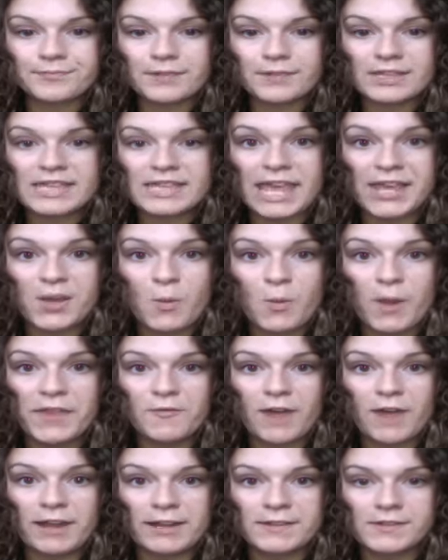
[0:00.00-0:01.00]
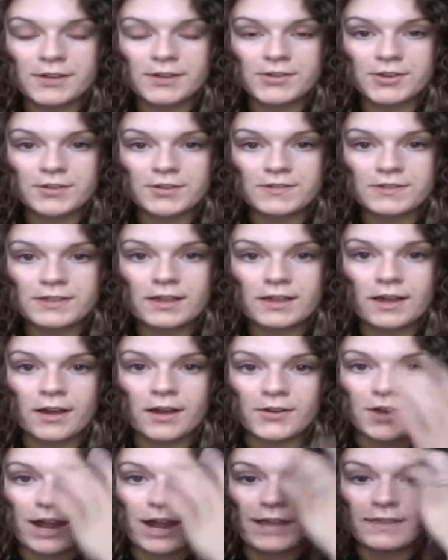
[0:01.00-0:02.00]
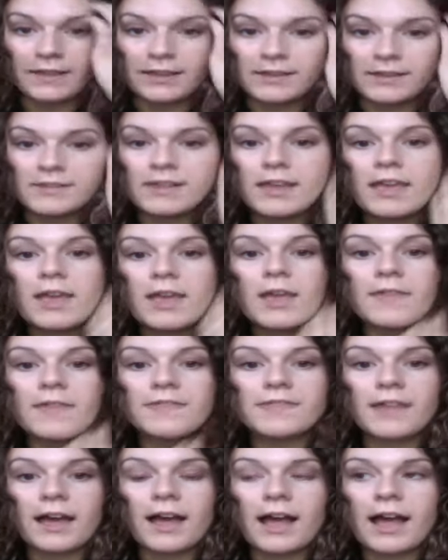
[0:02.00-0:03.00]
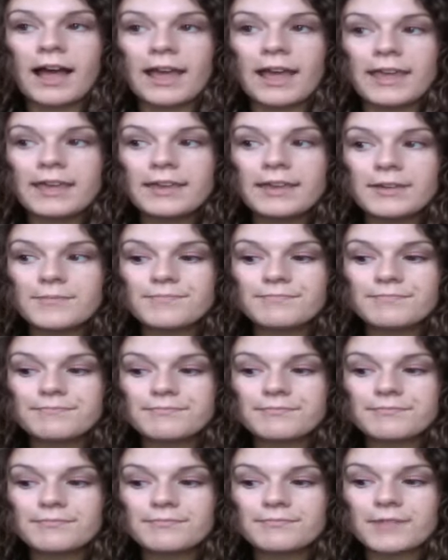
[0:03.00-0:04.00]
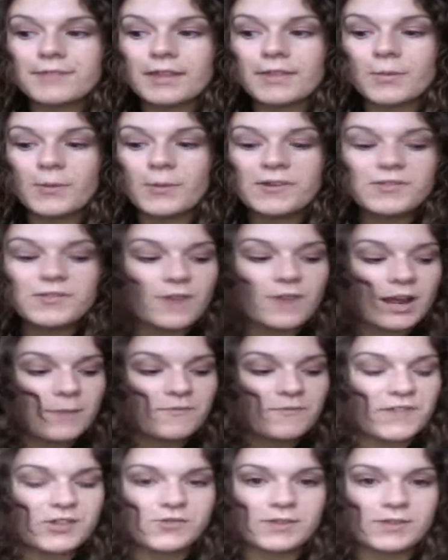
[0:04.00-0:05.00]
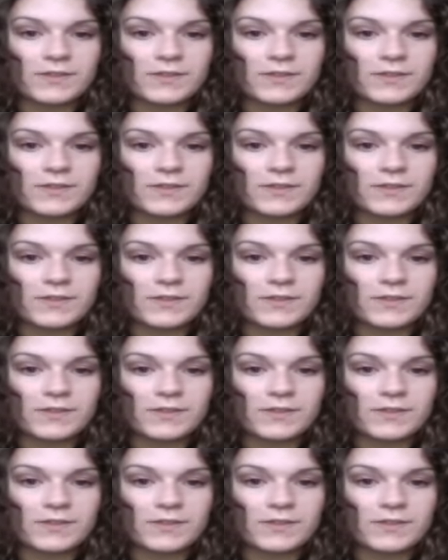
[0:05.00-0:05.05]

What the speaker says: take away the redness on your eyelids. I the reason why I'm featuring